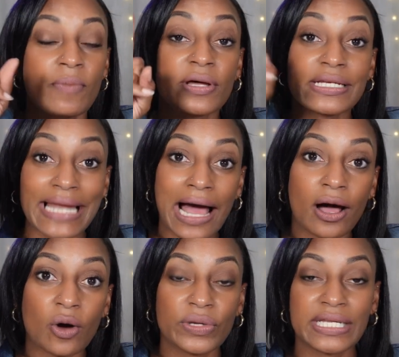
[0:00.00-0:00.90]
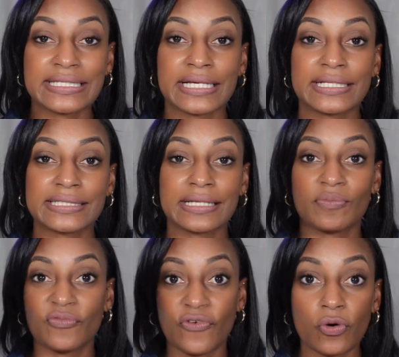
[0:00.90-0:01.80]
but now we need to get
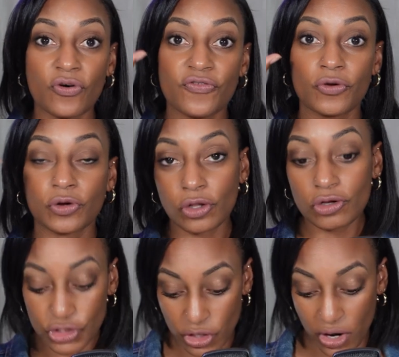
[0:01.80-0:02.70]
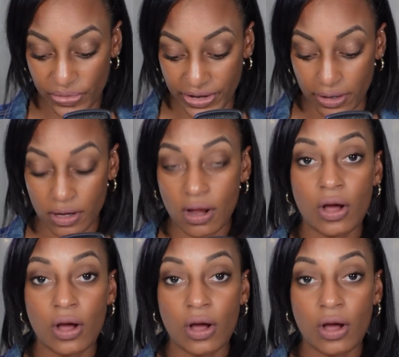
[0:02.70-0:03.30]
some vocal fold closure up there.